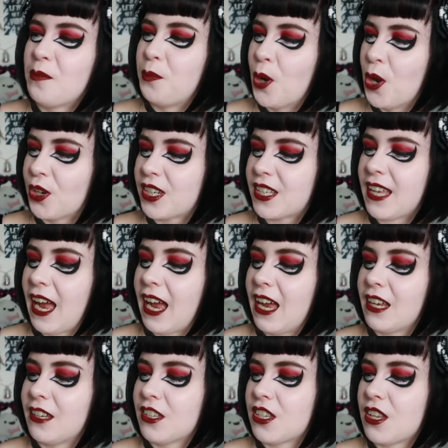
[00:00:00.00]
books,
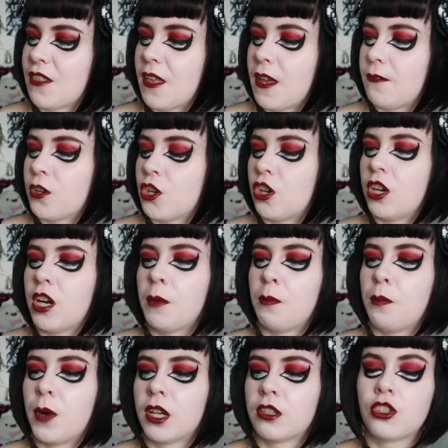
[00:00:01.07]
and they've got
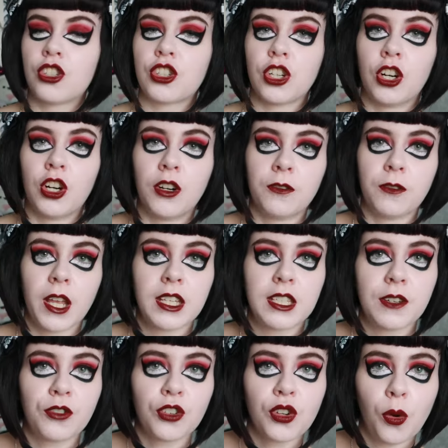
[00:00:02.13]
a bunch of like different